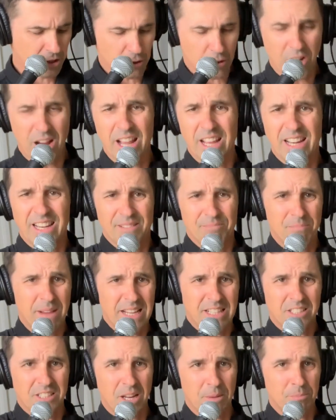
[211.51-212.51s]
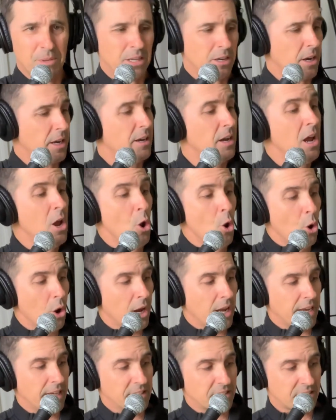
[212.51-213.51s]
just to try and make something. And
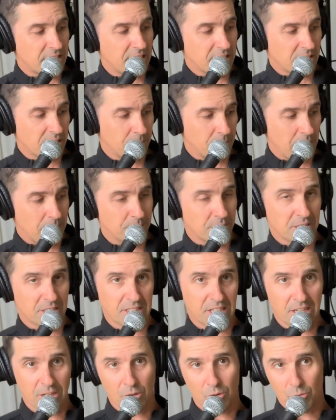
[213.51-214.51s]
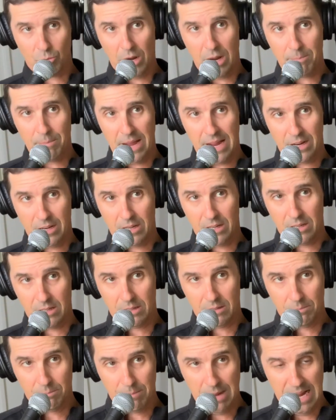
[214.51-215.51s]
sometimes instead of going right
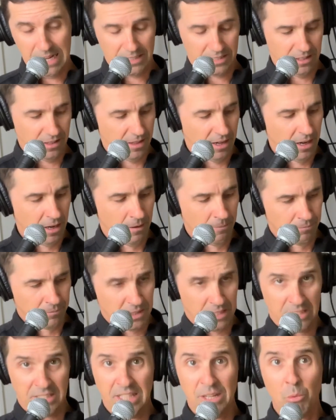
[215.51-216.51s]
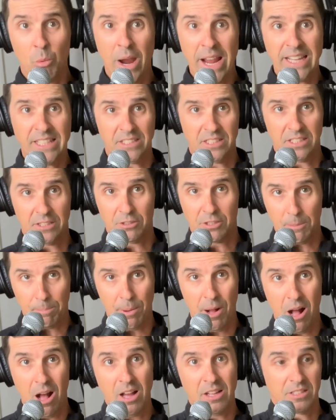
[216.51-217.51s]
back to the, because he waits. There's
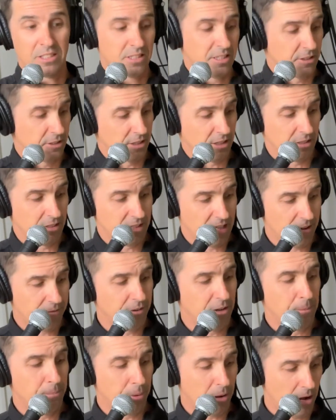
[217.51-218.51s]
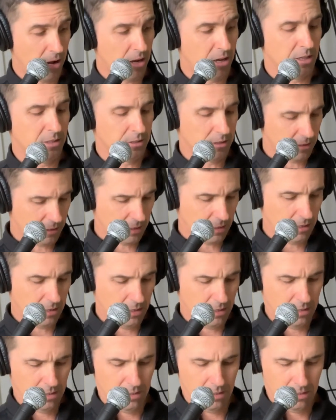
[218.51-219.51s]
a pause. There's a definite pause.
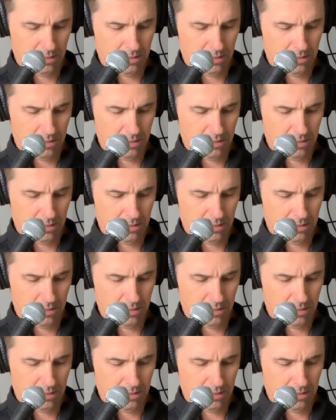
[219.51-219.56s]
